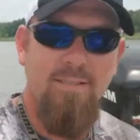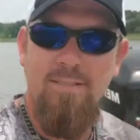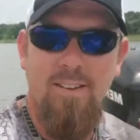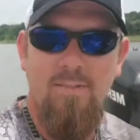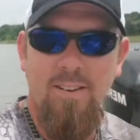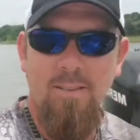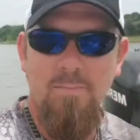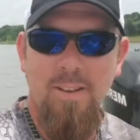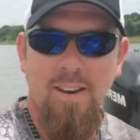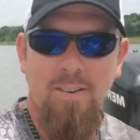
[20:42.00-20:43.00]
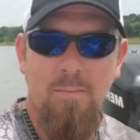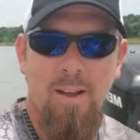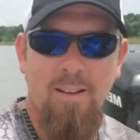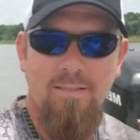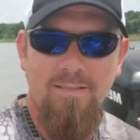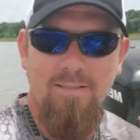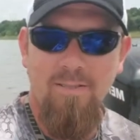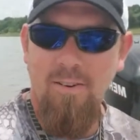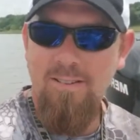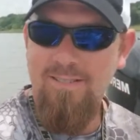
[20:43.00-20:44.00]
the stuff that comes out of her mouth
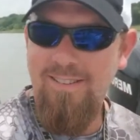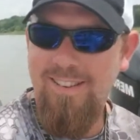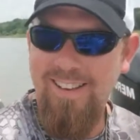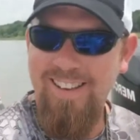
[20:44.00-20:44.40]
is crazy.